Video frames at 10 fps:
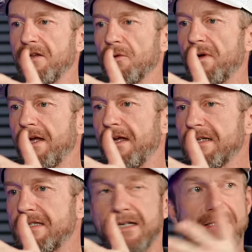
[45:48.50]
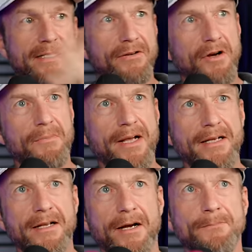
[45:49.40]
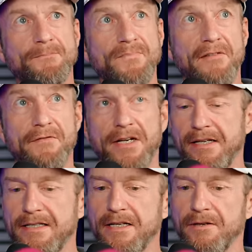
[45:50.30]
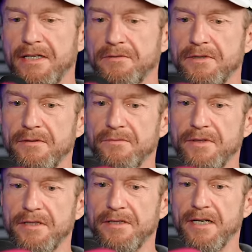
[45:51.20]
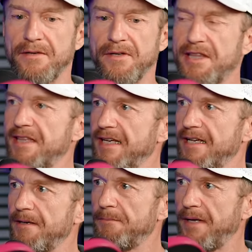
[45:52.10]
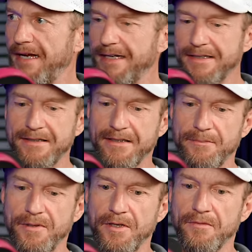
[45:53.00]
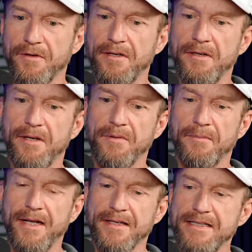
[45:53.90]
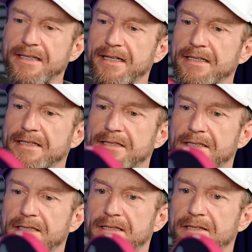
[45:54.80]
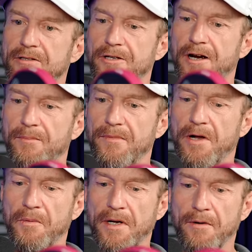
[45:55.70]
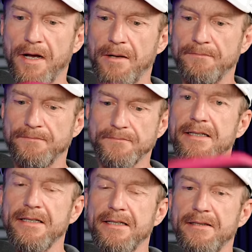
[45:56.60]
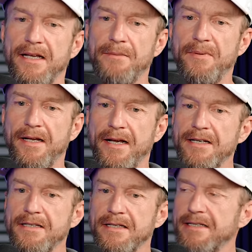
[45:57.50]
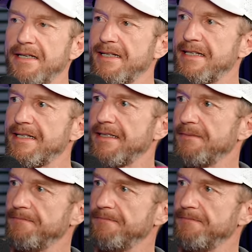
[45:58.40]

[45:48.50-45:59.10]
the way Six Zero made their Infinity series with with kind of a thick paint that they put over it. But man, this thing is just sharp all the way around. It being edgeless, it's